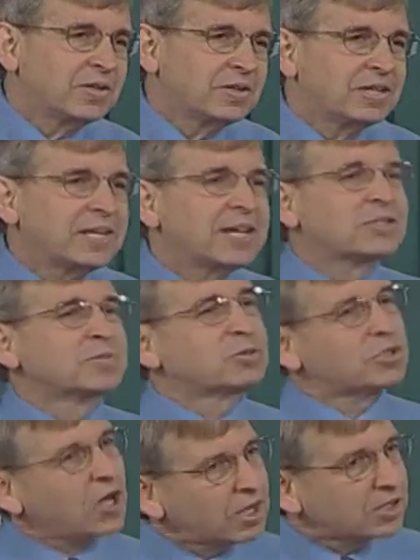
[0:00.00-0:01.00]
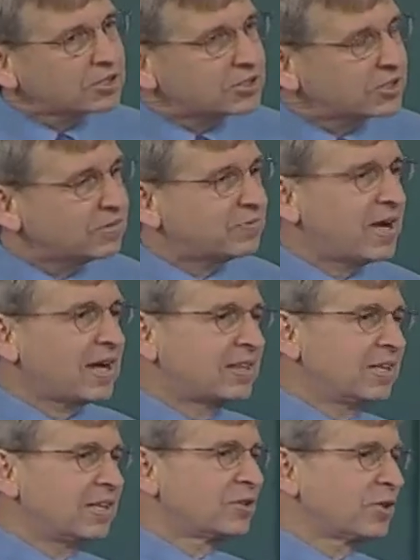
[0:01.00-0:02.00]
take some solace in the fact
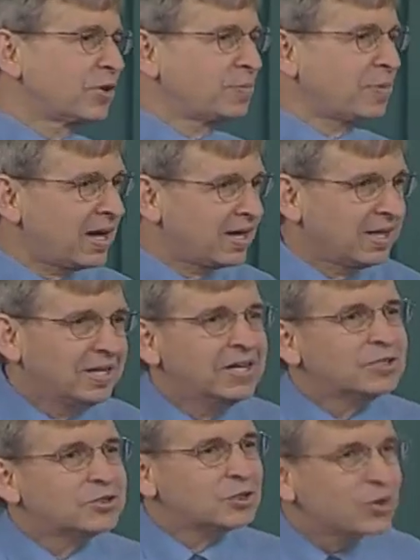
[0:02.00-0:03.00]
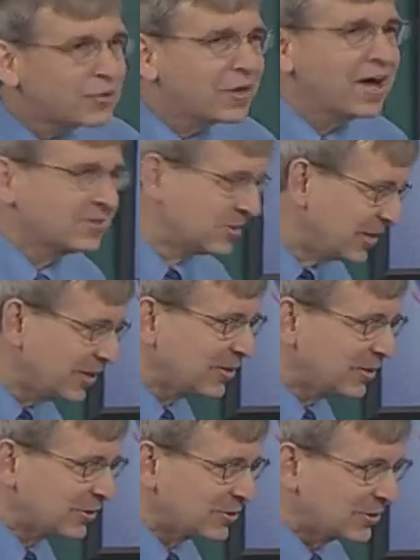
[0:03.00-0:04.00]
that it took humanity 2,000
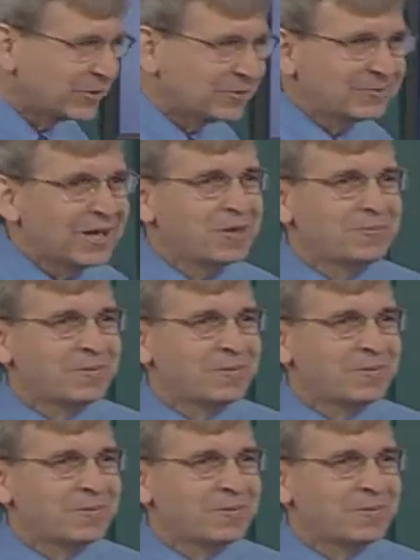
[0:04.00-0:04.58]
years to develop